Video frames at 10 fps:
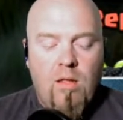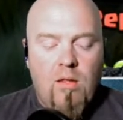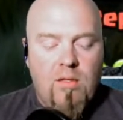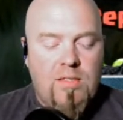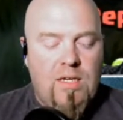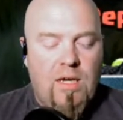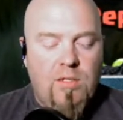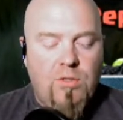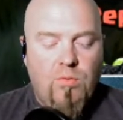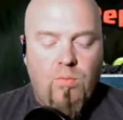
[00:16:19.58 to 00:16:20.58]
let's see, I
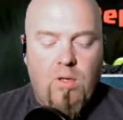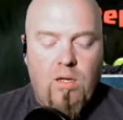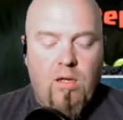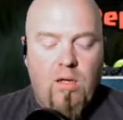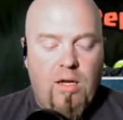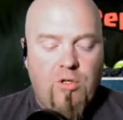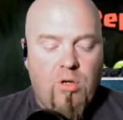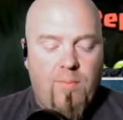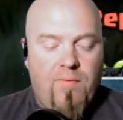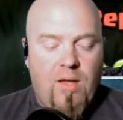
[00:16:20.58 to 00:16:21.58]

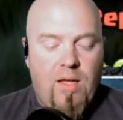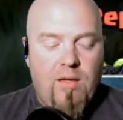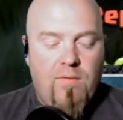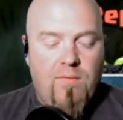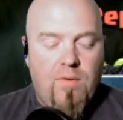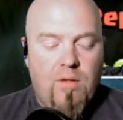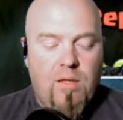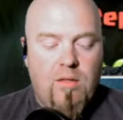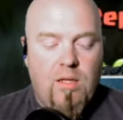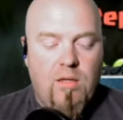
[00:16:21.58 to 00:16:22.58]
drop 5
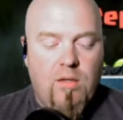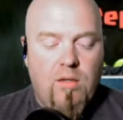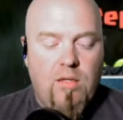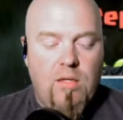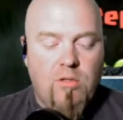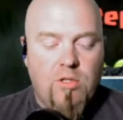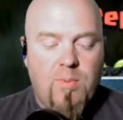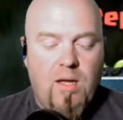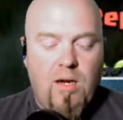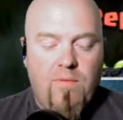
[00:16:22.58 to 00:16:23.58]
and then healers
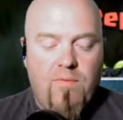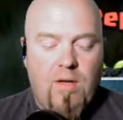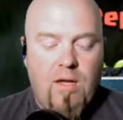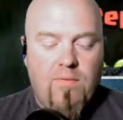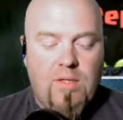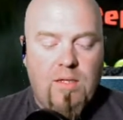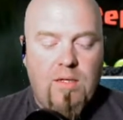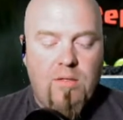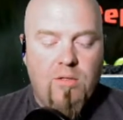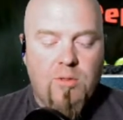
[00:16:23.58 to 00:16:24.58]
behind 5 and then
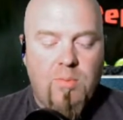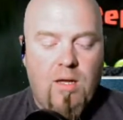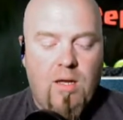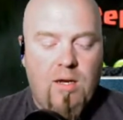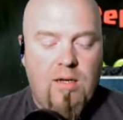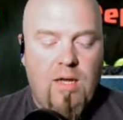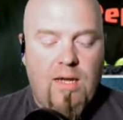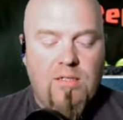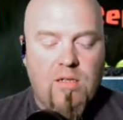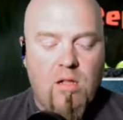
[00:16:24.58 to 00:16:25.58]
healers behind.
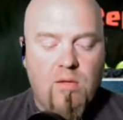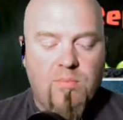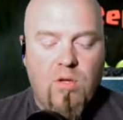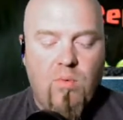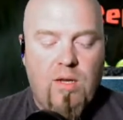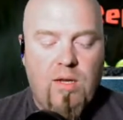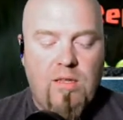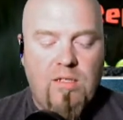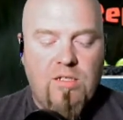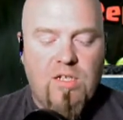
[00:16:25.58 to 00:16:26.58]
Ice golems go in and
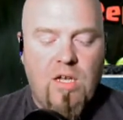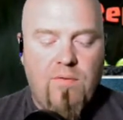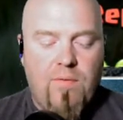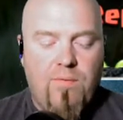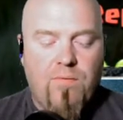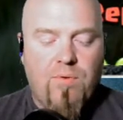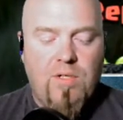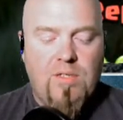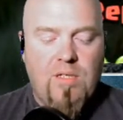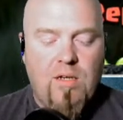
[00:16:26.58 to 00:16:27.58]
they just kind of
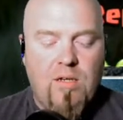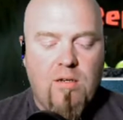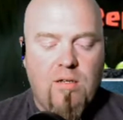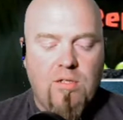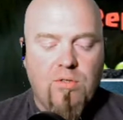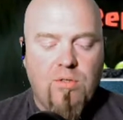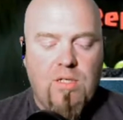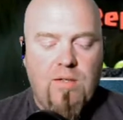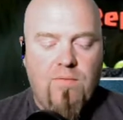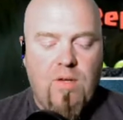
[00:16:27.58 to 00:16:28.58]
freeze that initial
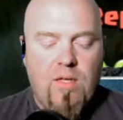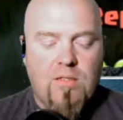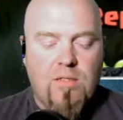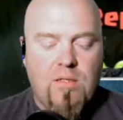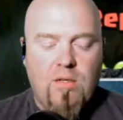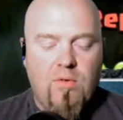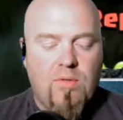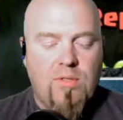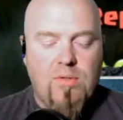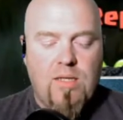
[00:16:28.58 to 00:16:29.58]
defense. You know,
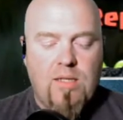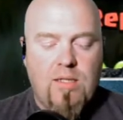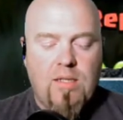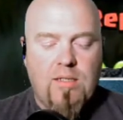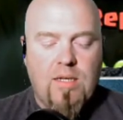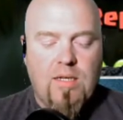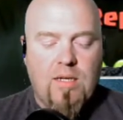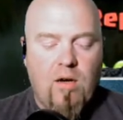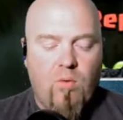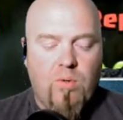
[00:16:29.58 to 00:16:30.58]
it's okay that they get taken
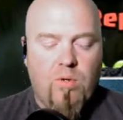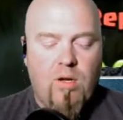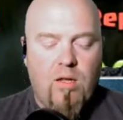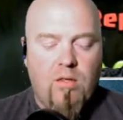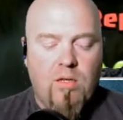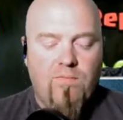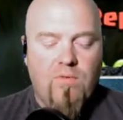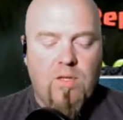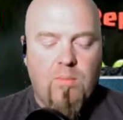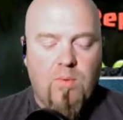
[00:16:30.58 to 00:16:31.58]
out. We're not looking for
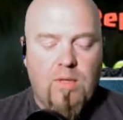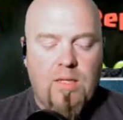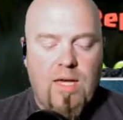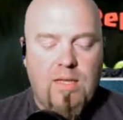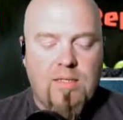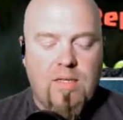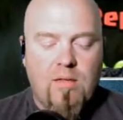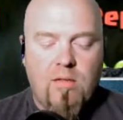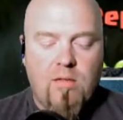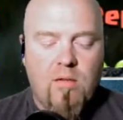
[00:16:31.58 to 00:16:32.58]
them to really last that
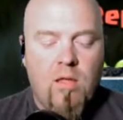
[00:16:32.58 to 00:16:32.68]
long.